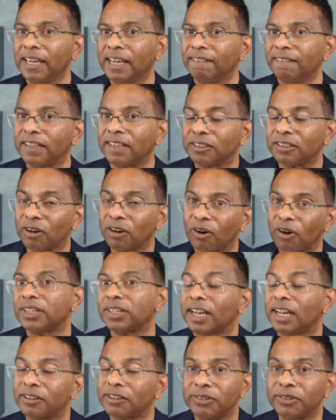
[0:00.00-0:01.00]
There's an
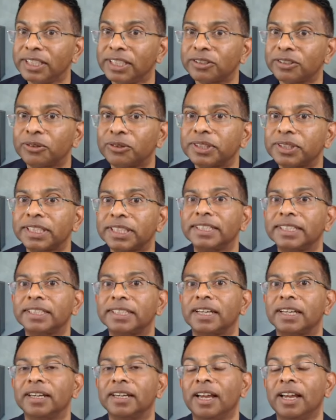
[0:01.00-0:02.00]
online resource
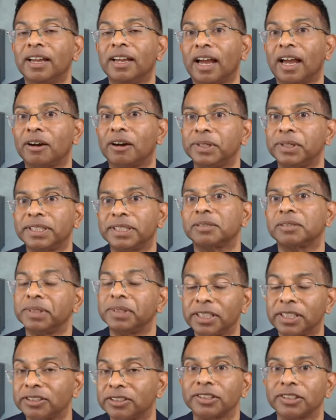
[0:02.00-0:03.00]
center with some
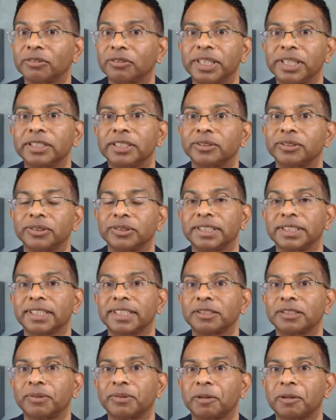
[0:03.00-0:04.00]
additional resources
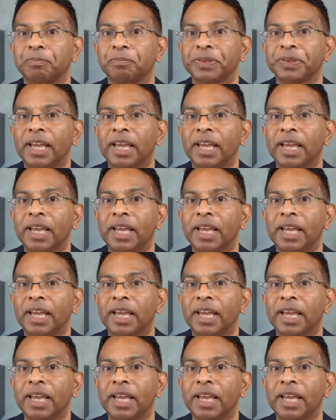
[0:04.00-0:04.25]
as well.